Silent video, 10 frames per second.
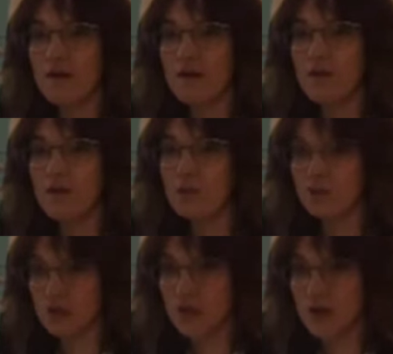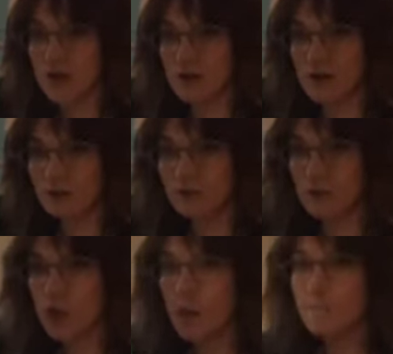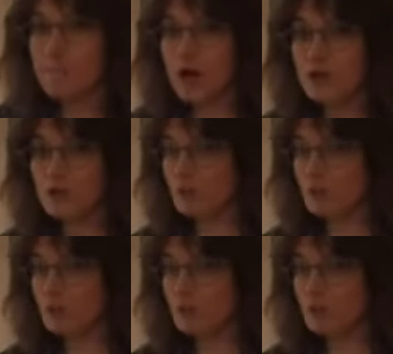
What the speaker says: woven tartan now, but